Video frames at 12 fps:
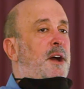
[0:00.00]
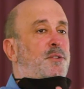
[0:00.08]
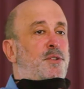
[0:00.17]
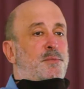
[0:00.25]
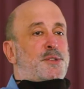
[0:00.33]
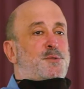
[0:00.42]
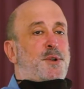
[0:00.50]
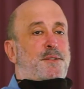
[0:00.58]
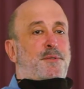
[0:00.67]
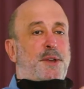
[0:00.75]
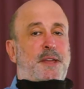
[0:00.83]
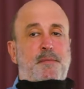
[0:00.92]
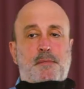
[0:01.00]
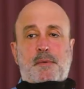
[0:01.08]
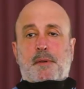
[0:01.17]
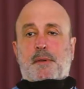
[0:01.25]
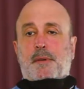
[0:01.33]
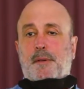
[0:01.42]
how you must work for
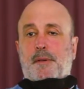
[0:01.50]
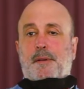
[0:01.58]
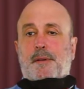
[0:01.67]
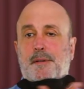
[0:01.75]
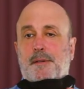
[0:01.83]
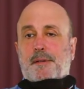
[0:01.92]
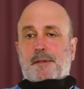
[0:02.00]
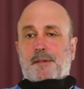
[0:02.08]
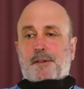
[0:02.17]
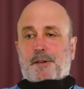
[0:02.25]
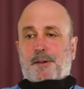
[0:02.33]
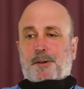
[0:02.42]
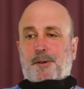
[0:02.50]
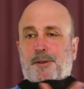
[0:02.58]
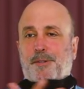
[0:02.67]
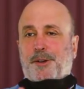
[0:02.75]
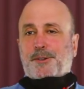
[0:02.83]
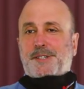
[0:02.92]
him.
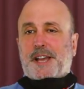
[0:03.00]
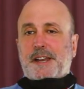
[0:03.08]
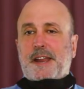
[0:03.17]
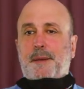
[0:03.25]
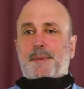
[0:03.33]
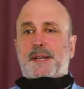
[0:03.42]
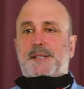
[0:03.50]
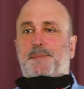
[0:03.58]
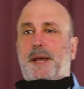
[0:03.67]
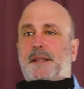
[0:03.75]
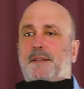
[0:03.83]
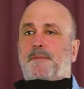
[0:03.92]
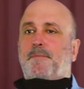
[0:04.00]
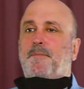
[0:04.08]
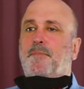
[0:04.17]
All of those dynamics, but